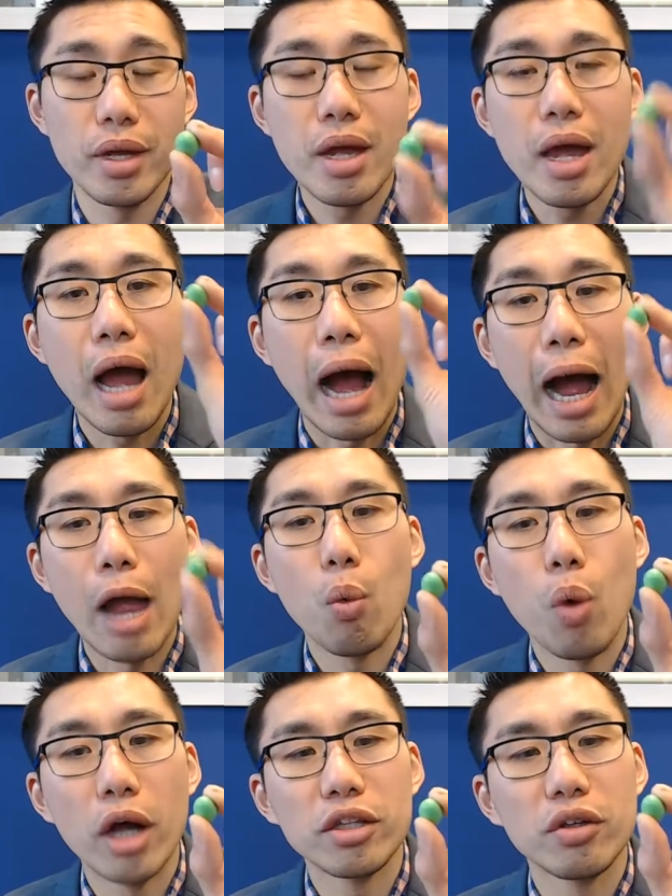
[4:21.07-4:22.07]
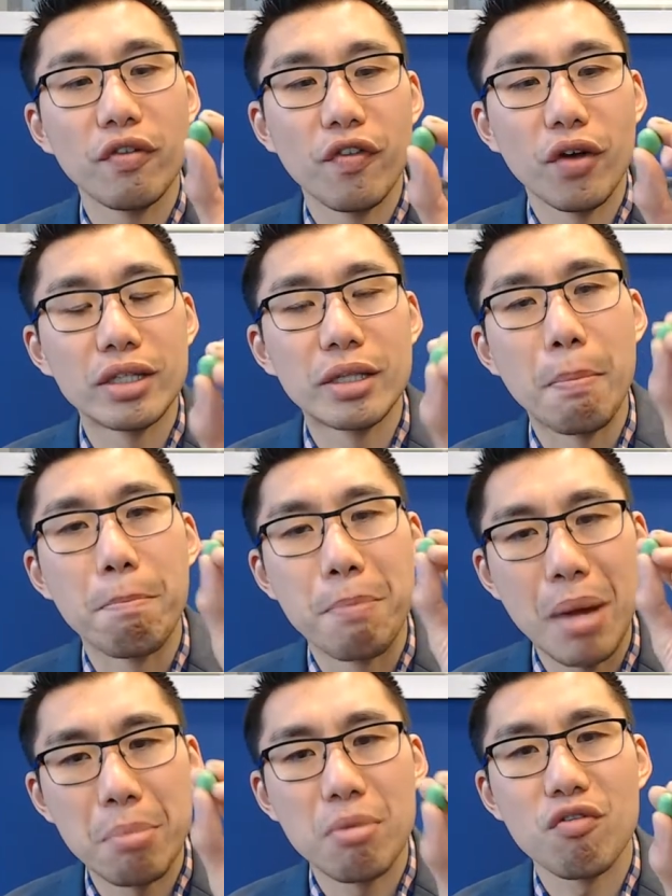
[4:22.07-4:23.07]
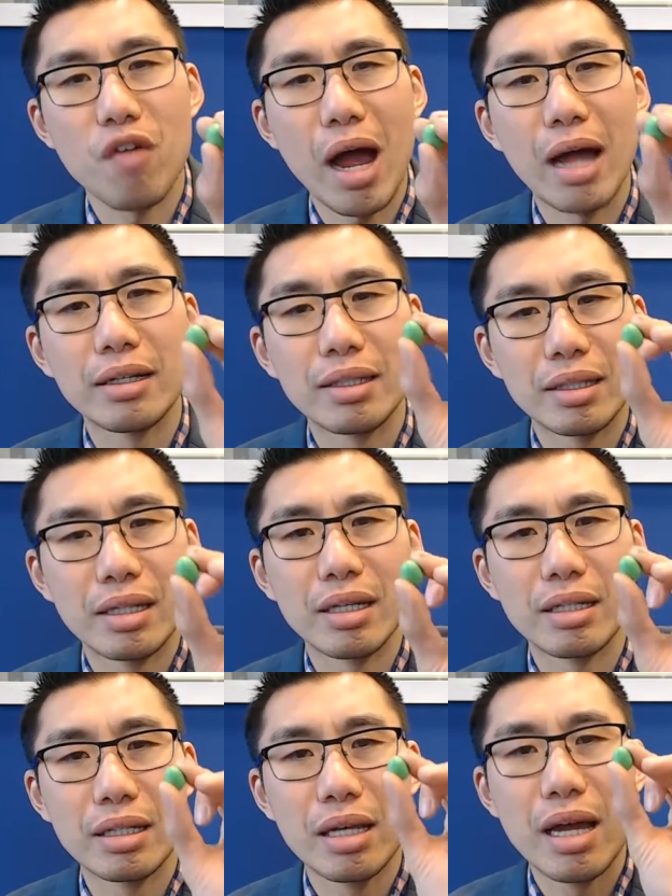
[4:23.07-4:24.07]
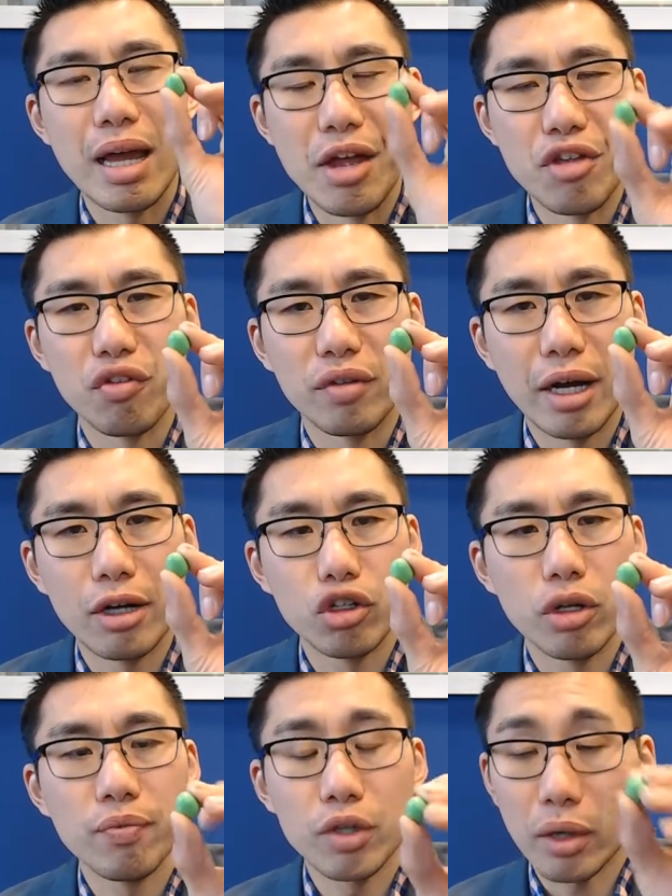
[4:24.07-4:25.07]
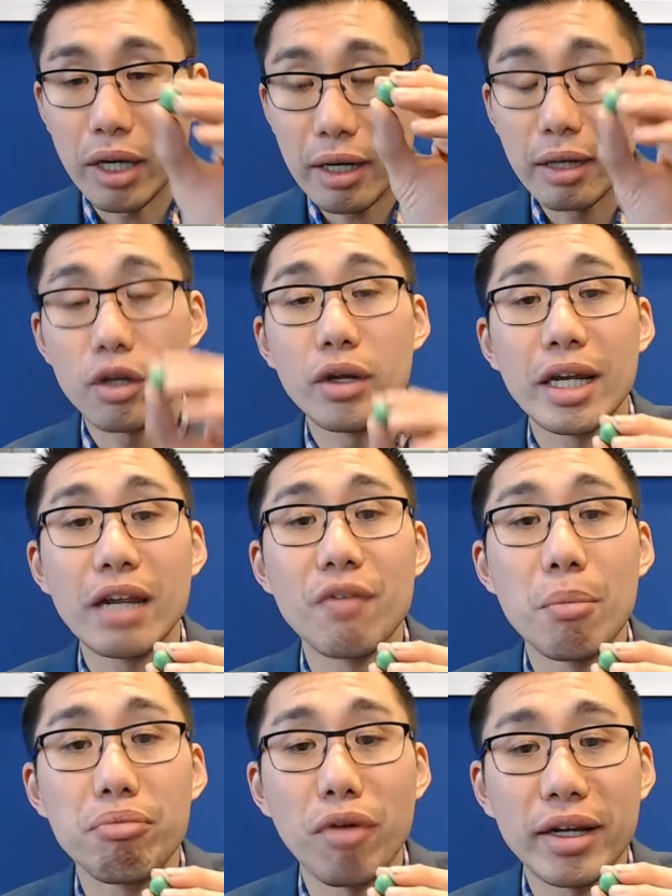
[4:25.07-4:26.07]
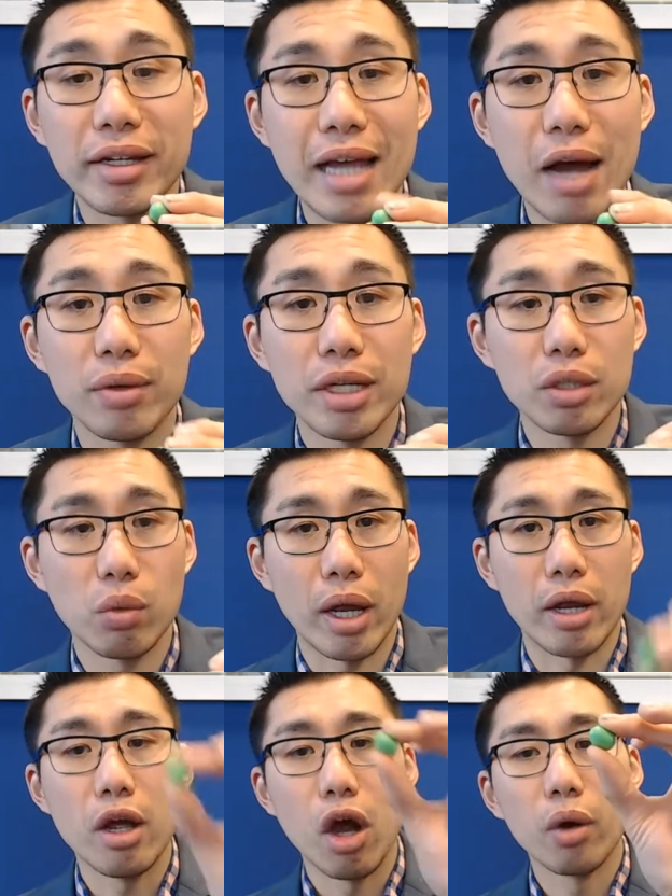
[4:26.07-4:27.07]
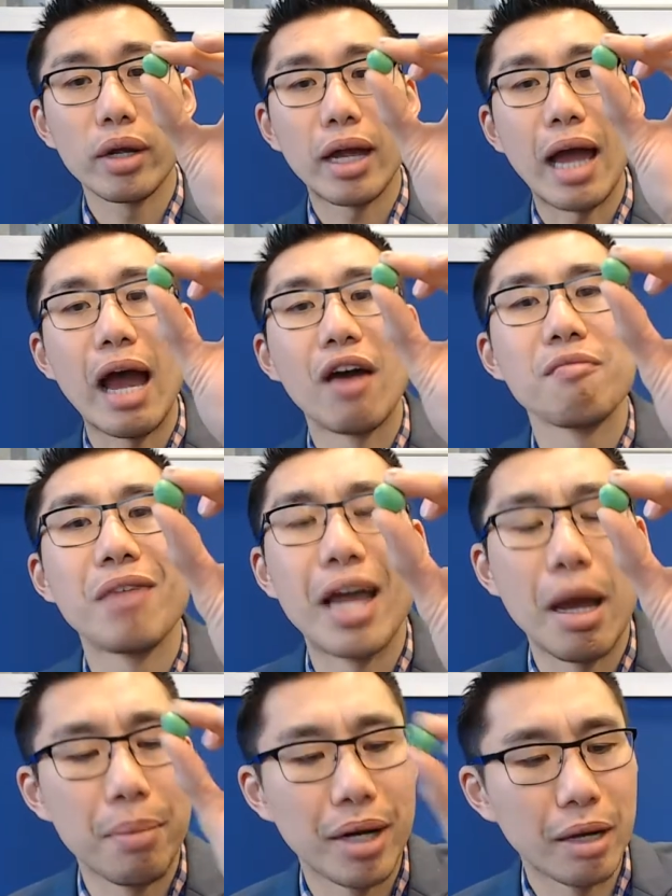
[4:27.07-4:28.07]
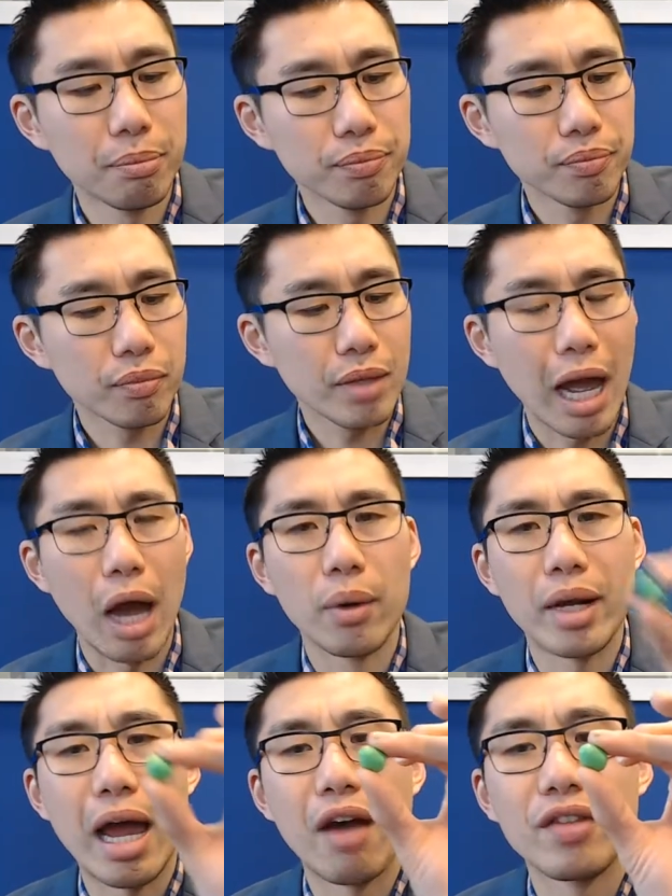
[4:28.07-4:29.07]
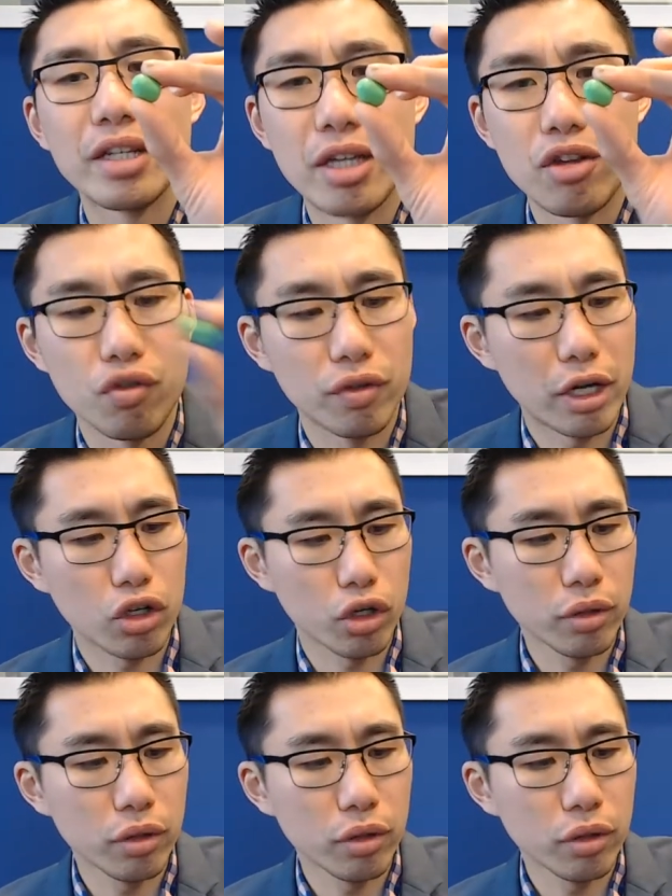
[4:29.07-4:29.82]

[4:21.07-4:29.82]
I want to first memorize this introduction. So you can, you can even break it down this way. Okay, I have my M and M. I want to have this introduction.